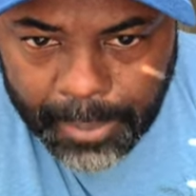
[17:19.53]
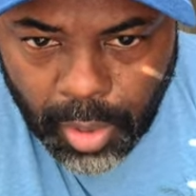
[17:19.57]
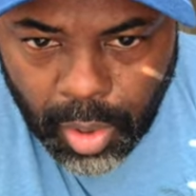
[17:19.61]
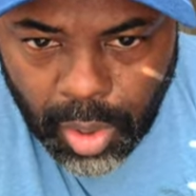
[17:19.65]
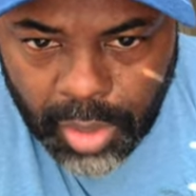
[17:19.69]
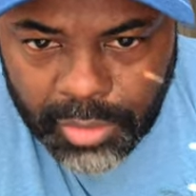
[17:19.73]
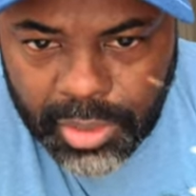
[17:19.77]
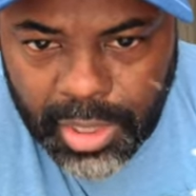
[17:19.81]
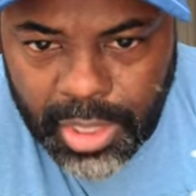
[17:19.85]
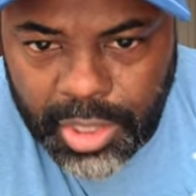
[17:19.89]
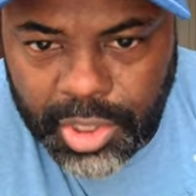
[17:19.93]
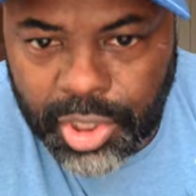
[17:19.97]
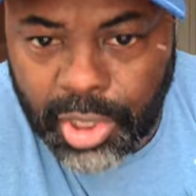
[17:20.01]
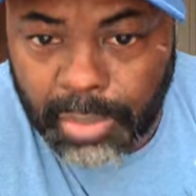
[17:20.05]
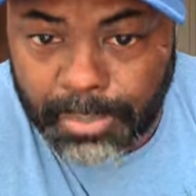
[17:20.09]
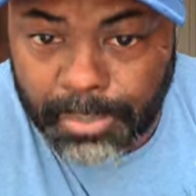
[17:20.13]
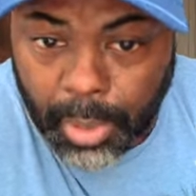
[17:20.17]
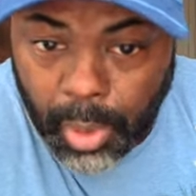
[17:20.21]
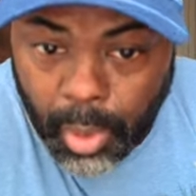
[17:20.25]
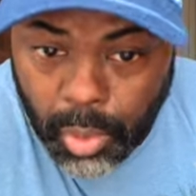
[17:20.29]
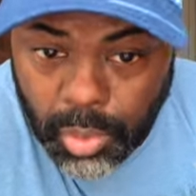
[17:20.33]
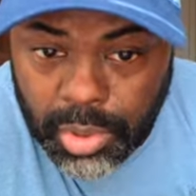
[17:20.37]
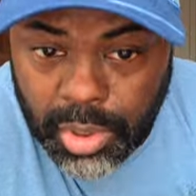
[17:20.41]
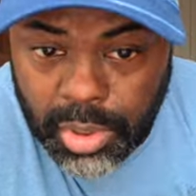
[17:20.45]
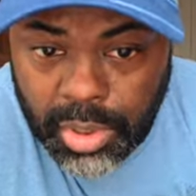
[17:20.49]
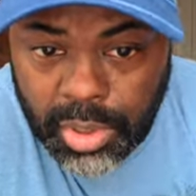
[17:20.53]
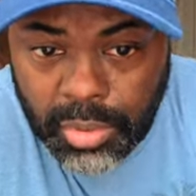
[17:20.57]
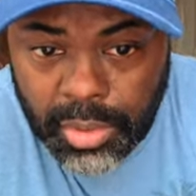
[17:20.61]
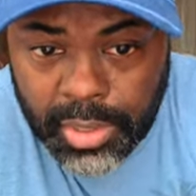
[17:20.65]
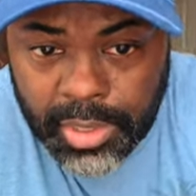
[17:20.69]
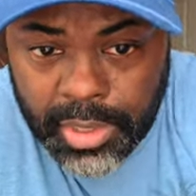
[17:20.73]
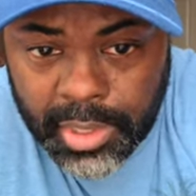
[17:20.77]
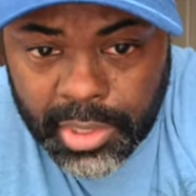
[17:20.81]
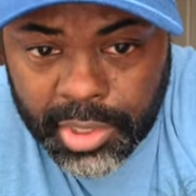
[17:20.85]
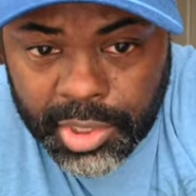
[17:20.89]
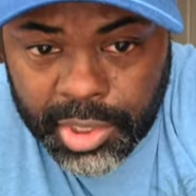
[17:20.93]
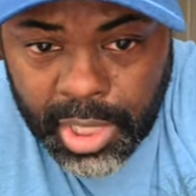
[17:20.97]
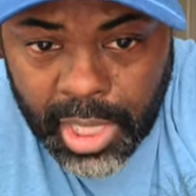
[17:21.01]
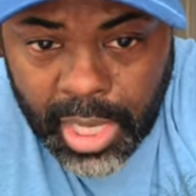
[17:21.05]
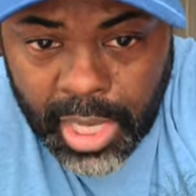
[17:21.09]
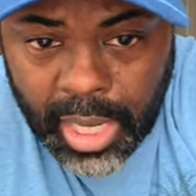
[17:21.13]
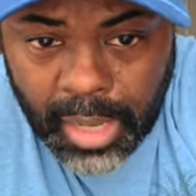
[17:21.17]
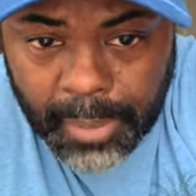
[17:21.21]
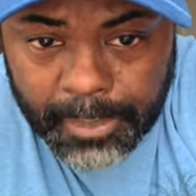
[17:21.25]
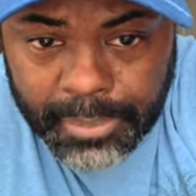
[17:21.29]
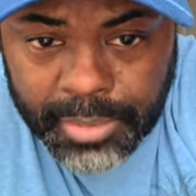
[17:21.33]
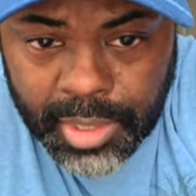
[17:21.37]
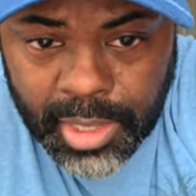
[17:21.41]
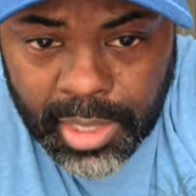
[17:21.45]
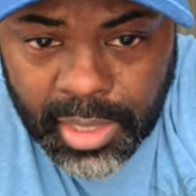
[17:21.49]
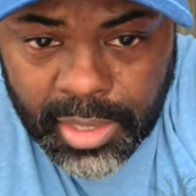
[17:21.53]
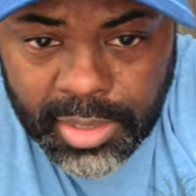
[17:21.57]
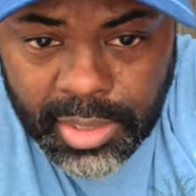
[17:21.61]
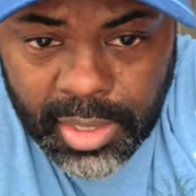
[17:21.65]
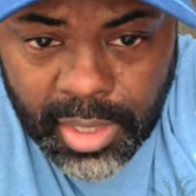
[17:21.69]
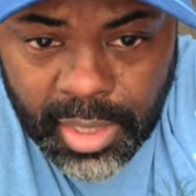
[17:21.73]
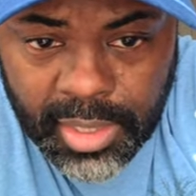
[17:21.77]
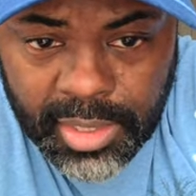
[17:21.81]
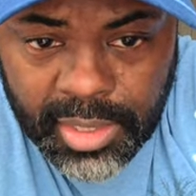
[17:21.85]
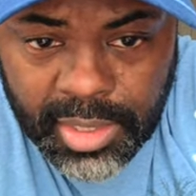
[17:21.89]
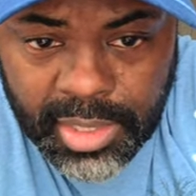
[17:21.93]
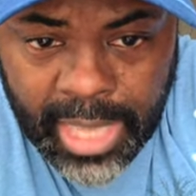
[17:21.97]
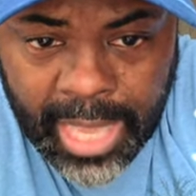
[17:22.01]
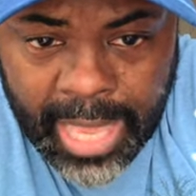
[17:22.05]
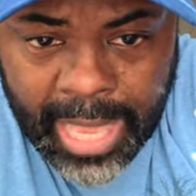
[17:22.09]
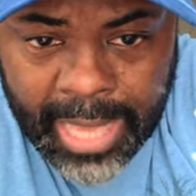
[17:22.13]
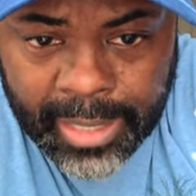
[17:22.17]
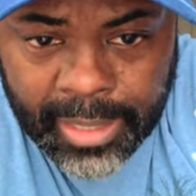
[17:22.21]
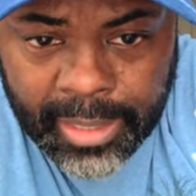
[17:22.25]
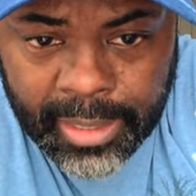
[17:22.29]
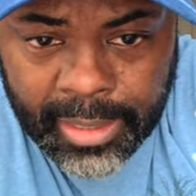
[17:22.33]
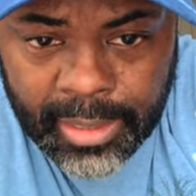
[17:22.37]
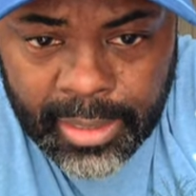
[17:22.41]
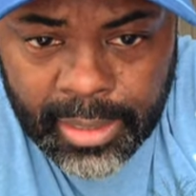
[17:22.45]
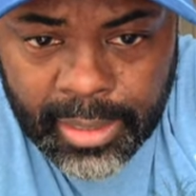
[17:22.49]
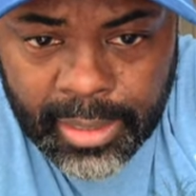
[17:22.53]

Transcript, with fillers: Aren't they supposed to do a good job? Says uh, Zach.